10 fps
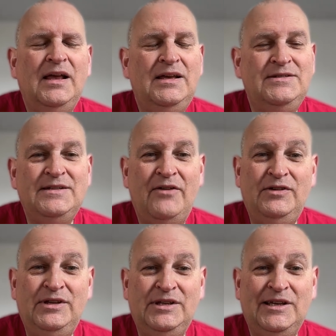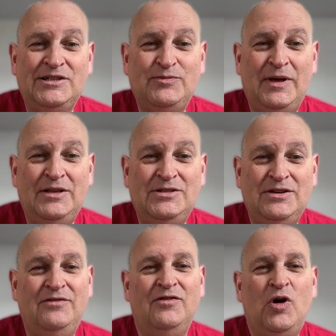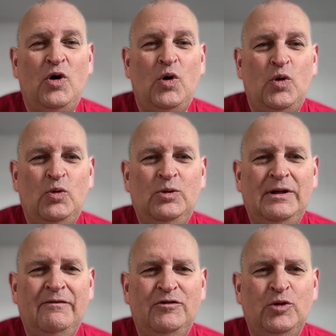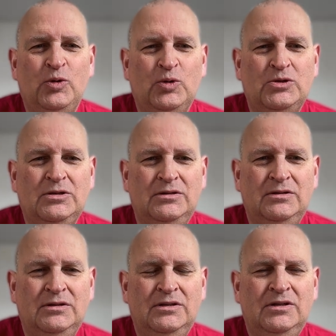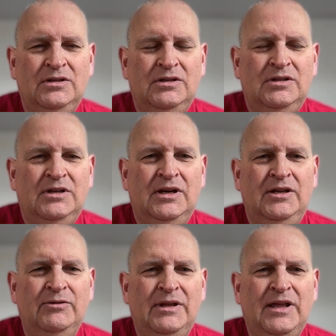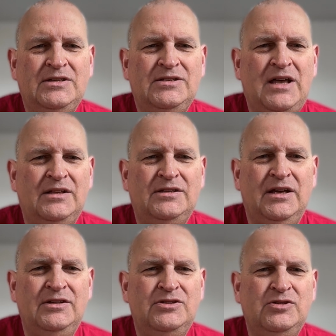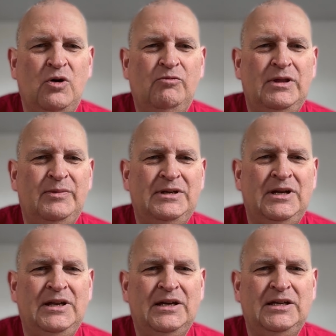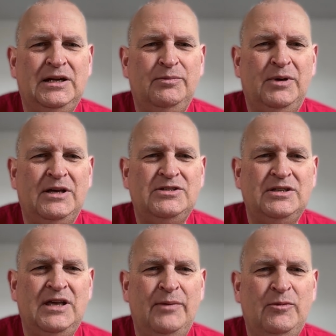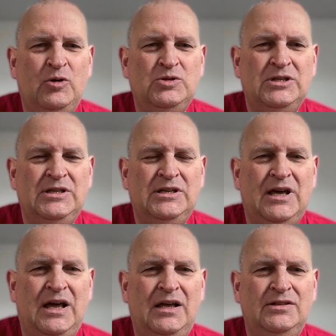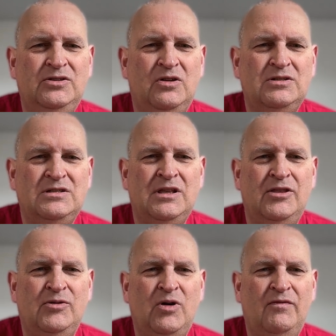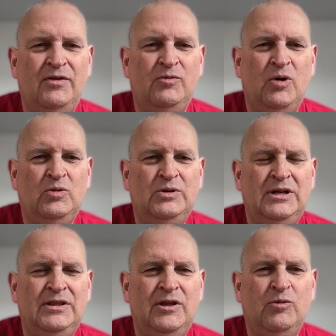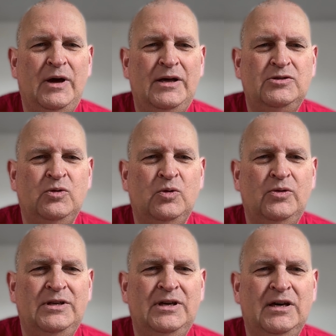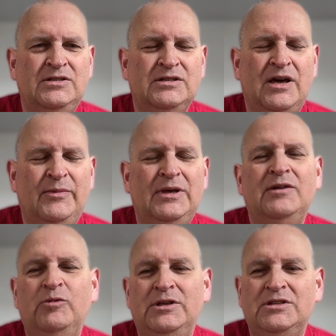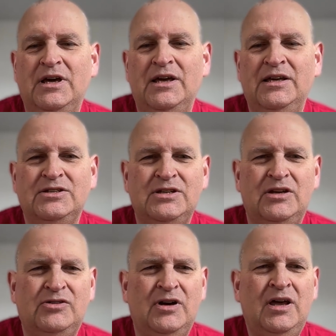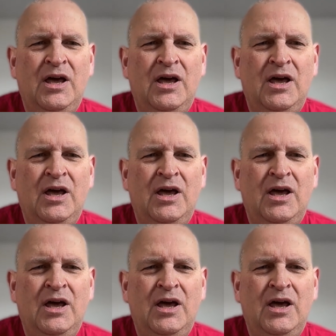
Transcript: isn't everything expensive? Who would have thought? Anyway, that's that done. So with a bit of luck, it'll pass the MOT and not slither off the road in the wet or the ice coming winter, etc.